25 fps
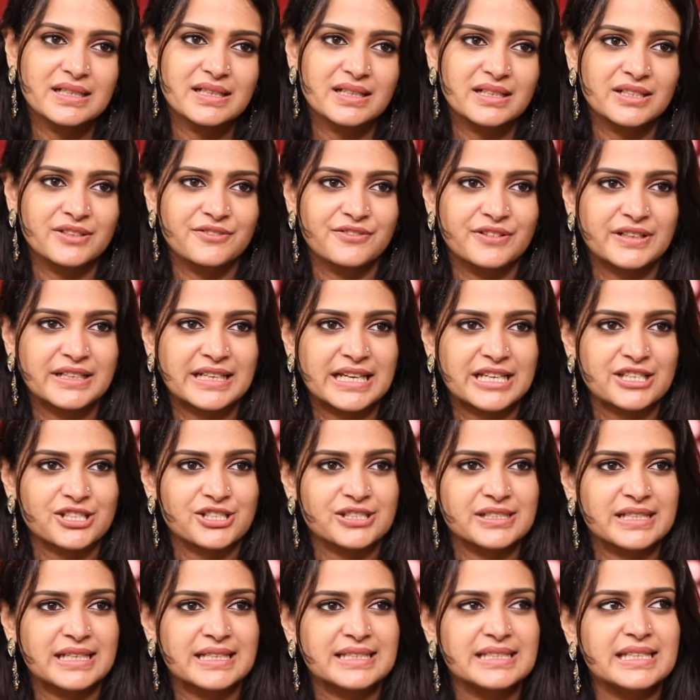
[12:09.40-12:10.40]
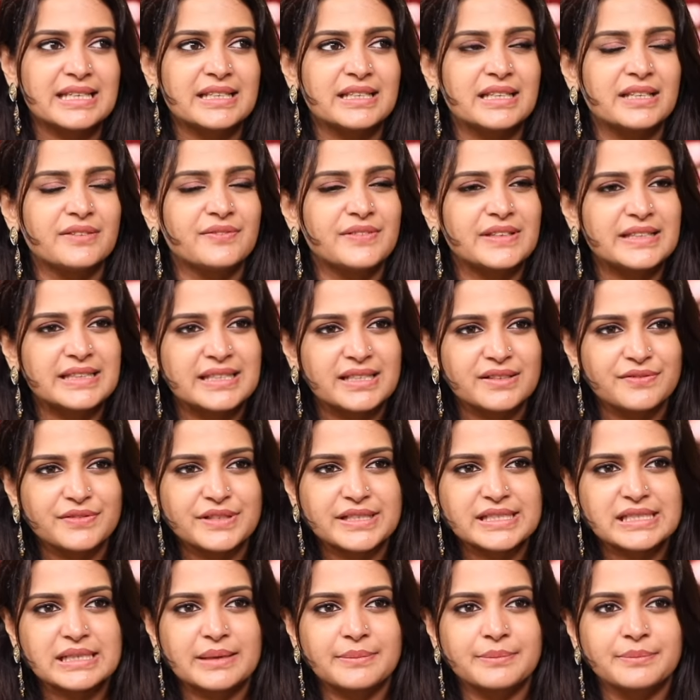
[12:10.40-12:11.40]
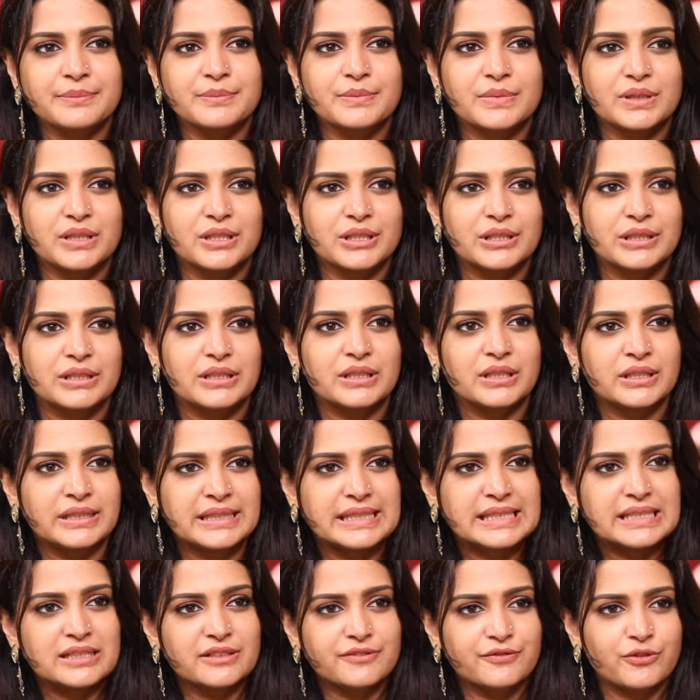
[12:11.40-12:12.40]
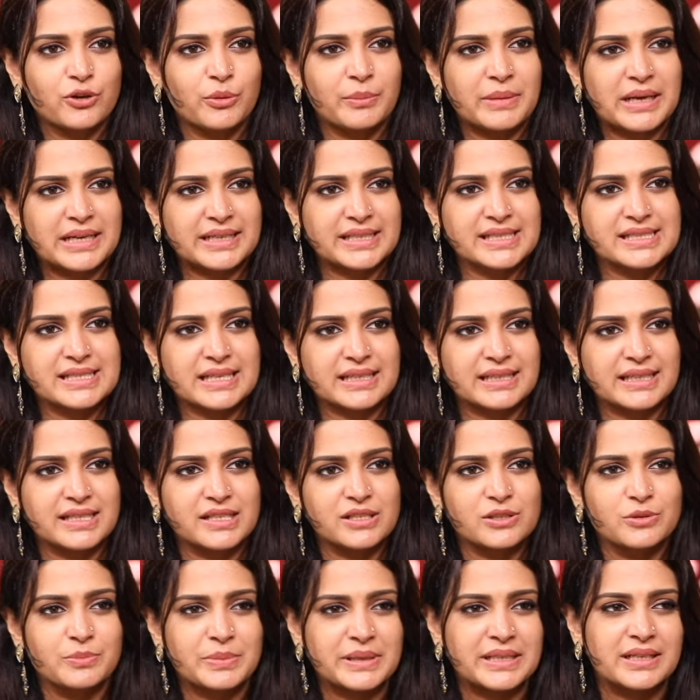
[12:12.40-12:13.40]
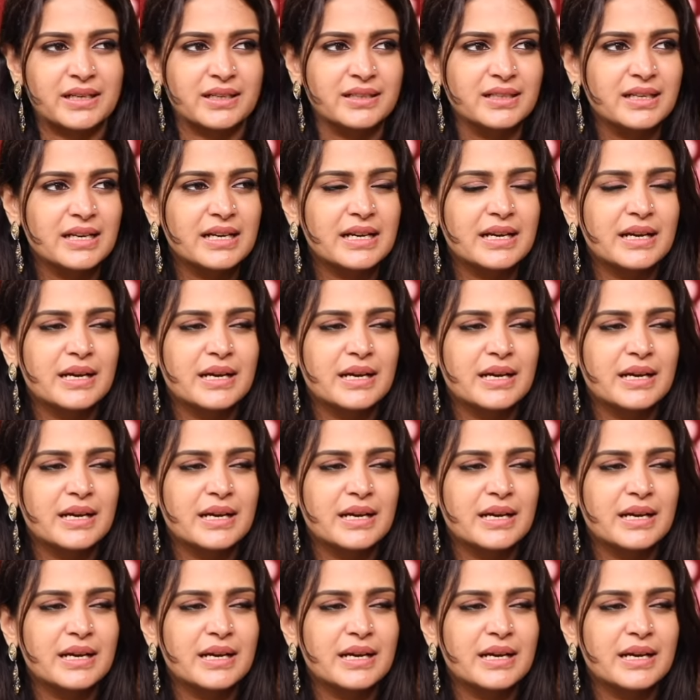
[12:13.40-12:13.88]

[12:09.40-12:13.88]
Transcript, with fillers: a different nationality, and then there were some legal formalities that needed to be done,